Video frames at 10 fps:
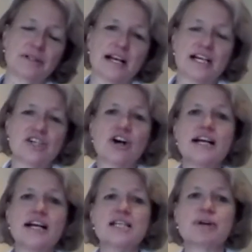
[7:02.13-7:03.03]
And I
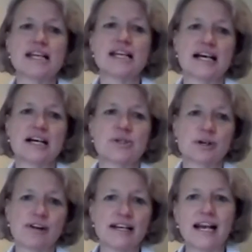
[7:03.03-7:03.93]
tried to bring it down to a
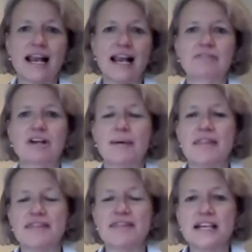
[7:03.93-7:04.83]
granular level
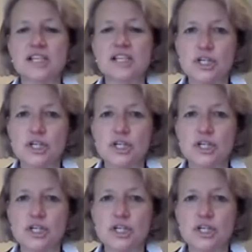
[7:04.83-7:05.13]
about things